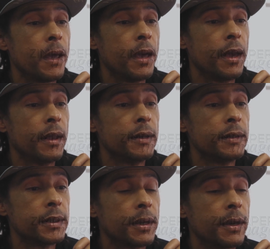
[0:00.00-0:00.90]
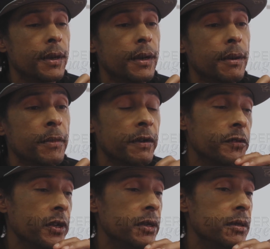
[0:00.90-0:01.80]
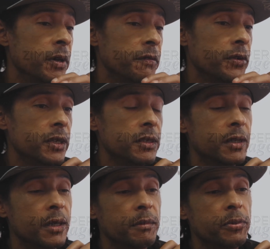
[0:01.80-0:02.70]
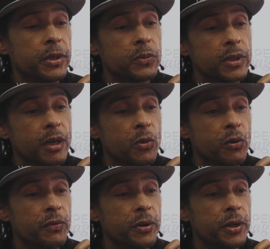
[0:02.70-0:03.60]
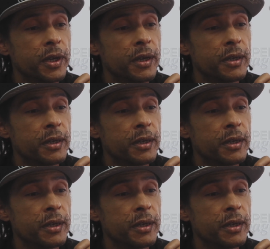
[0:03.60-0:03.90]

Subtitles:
and my friend Brett would come over